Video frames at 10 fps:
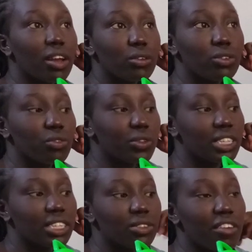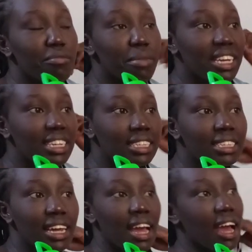a lot of water, so I've made
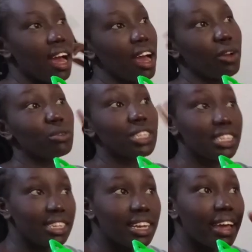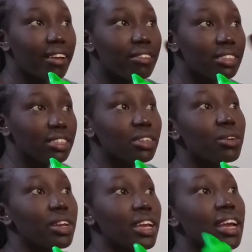it a routine. Every
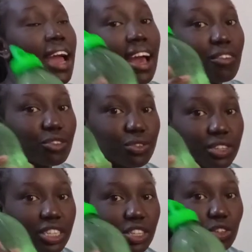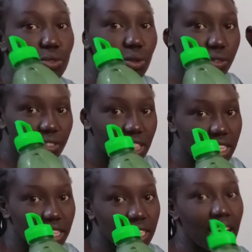single day I have to finish two of
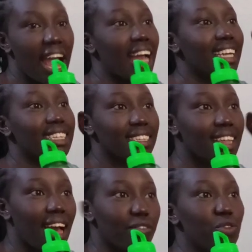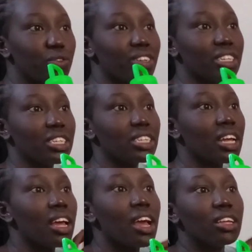these. I just have to finish.
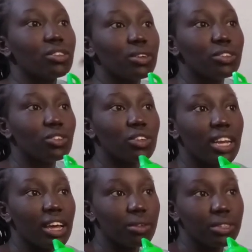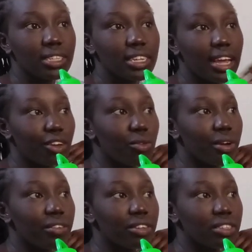So it's usually a routine I do
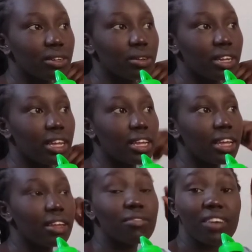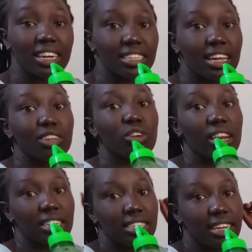every single day. In fact, I
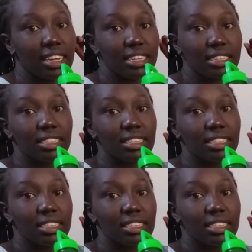usually take